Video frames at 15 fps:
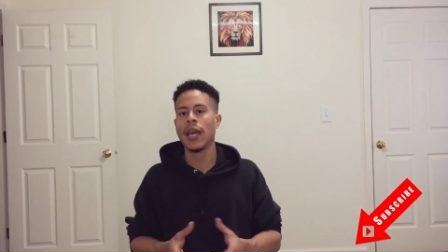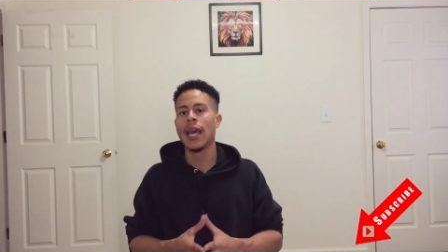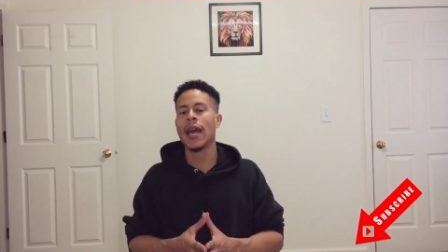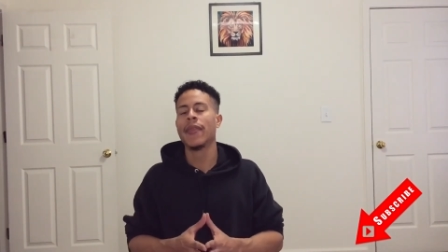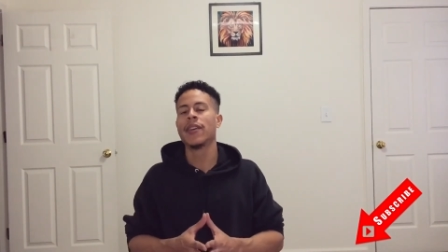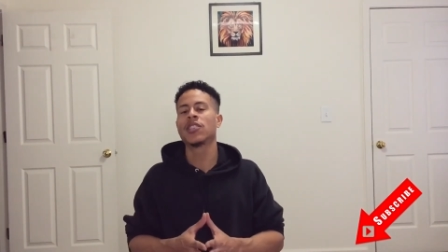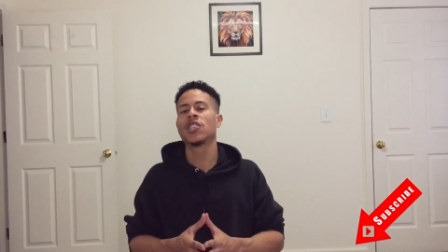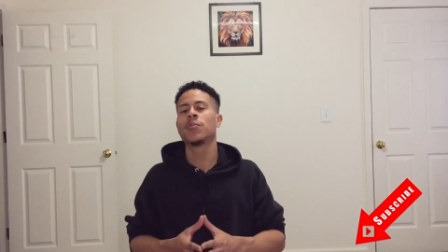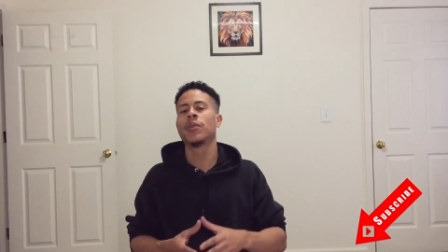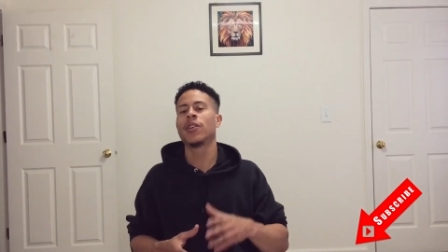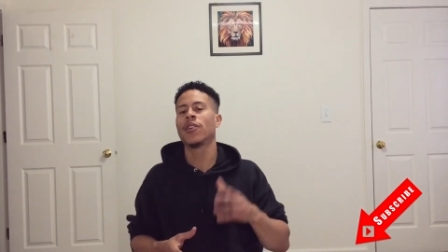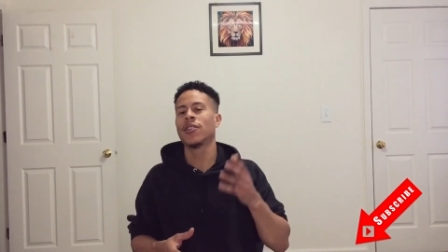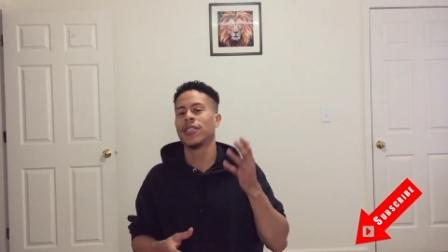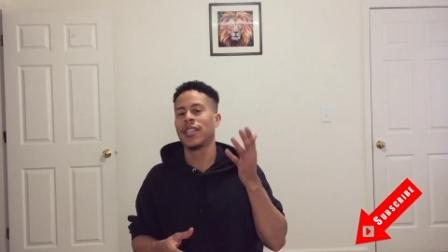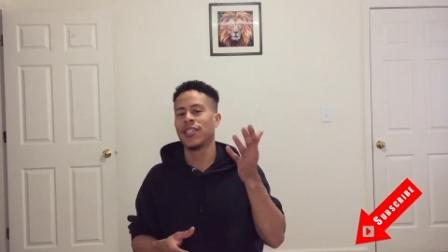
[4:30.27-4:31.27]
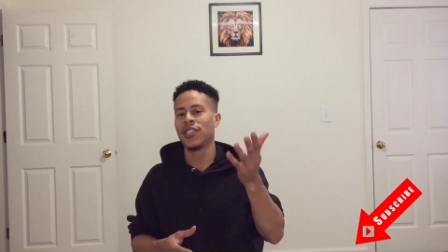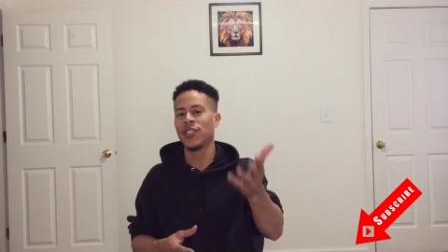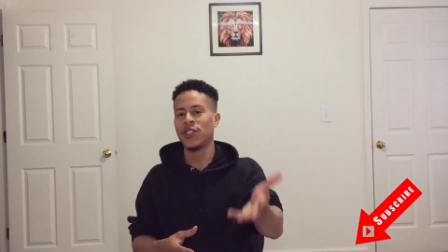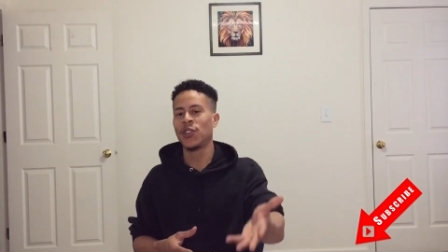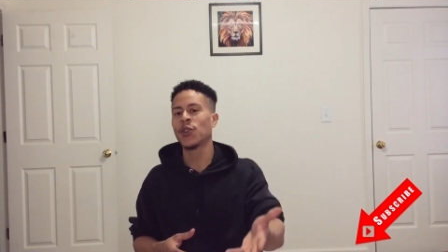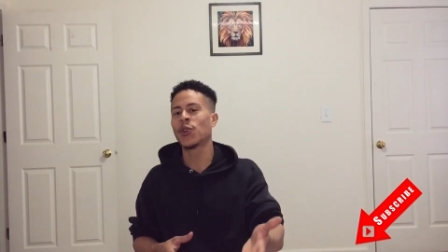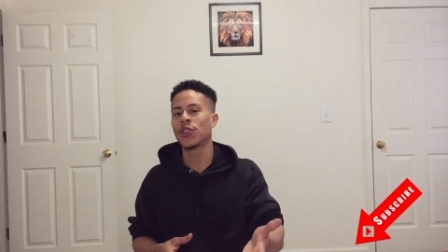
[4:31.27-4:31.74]
And this is because this
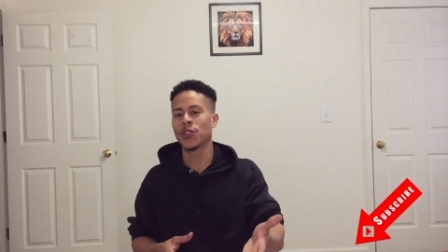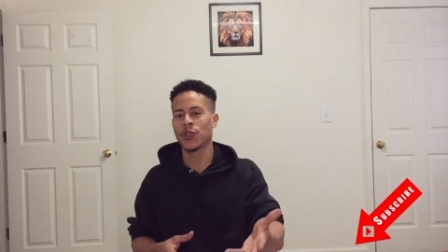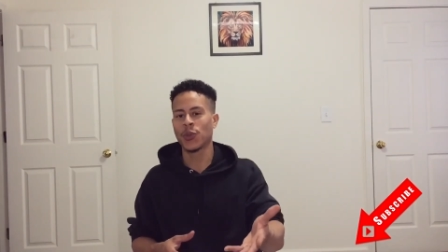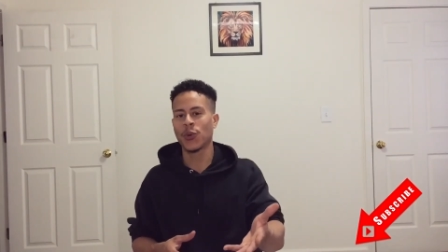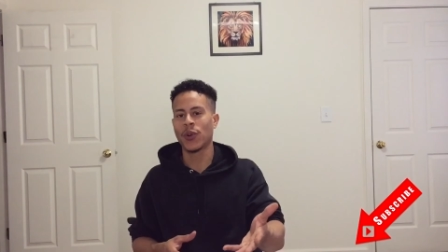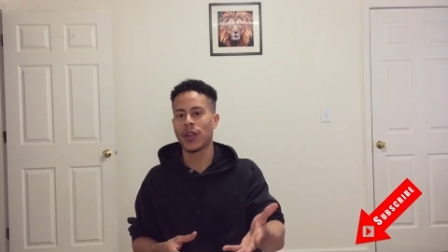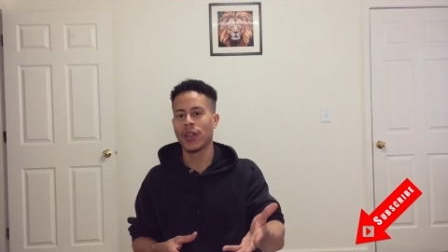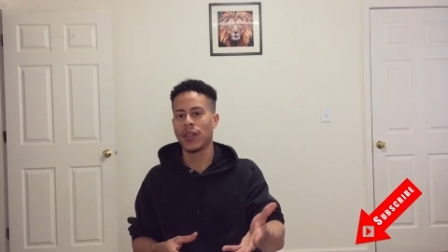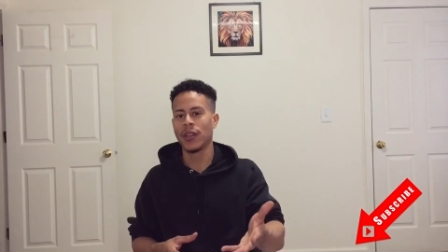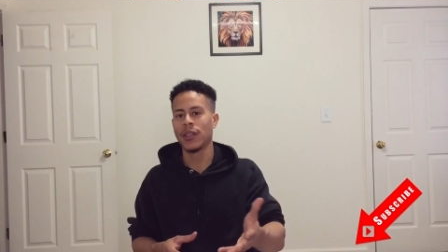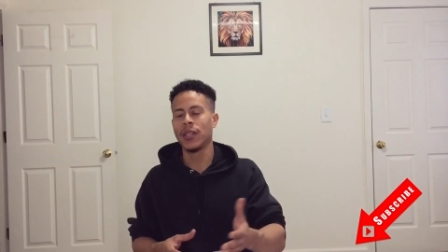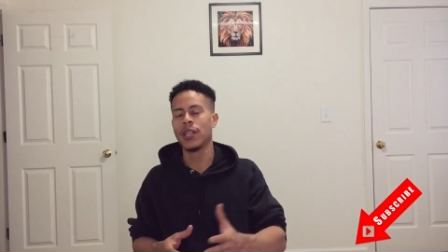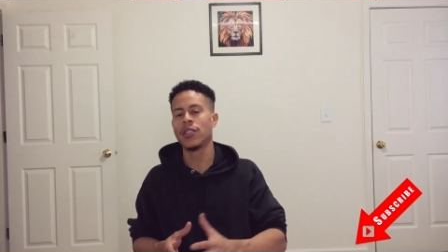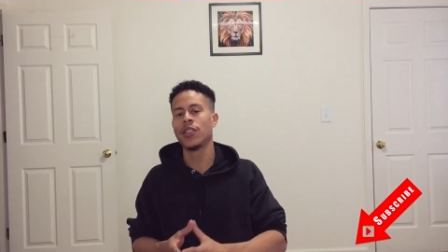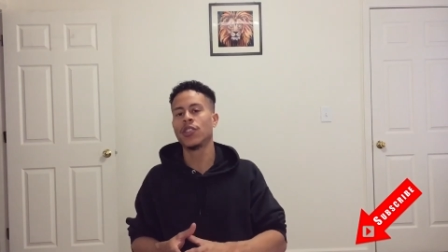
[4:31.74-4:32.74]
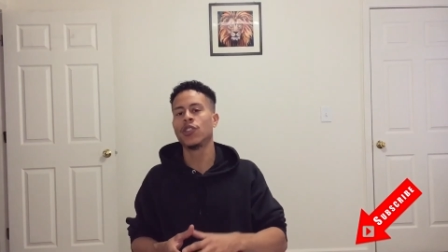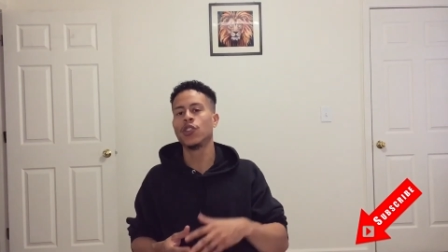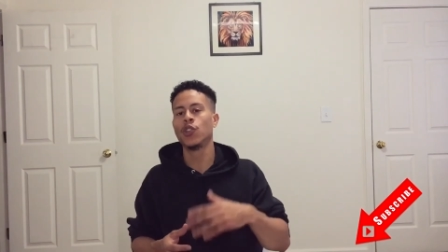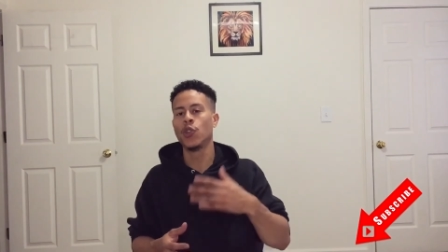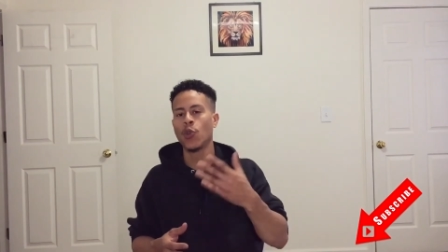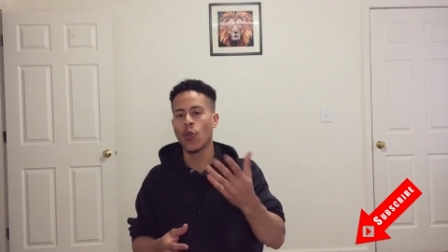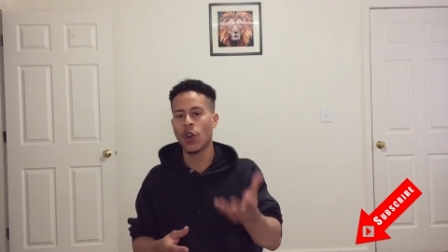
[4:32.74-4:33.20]
is your story, this is
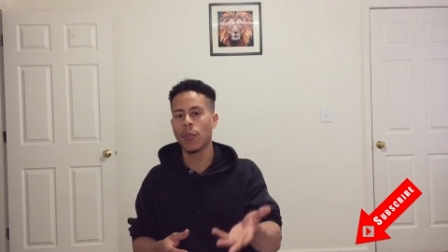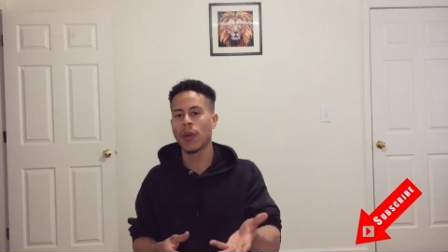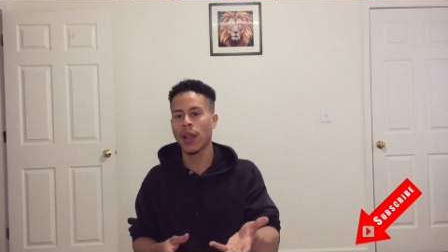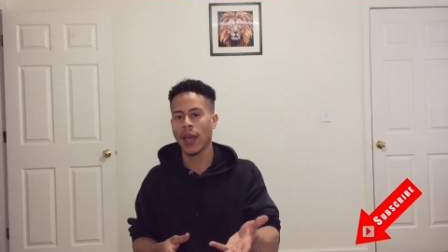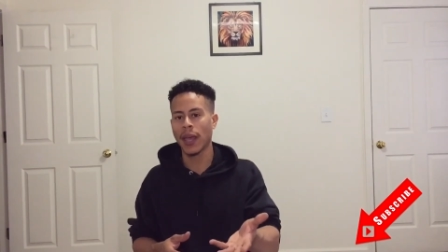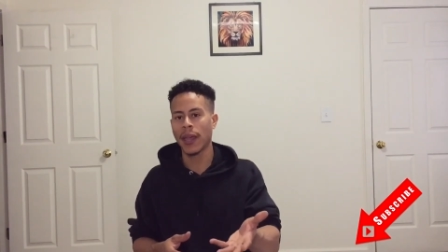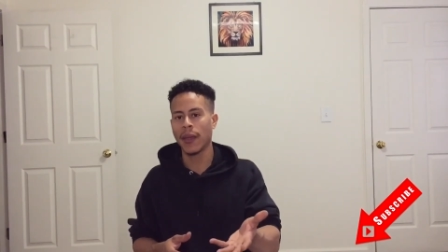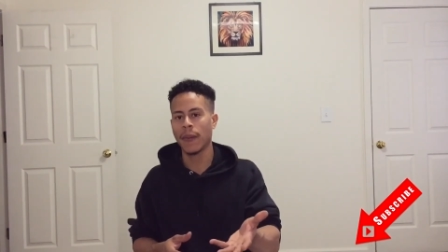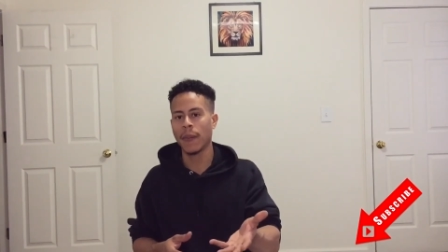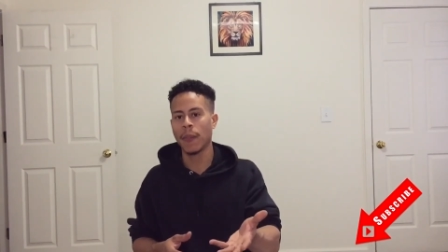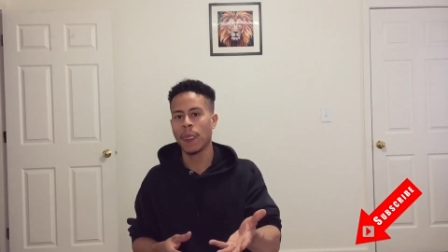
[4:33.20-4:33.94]
your play.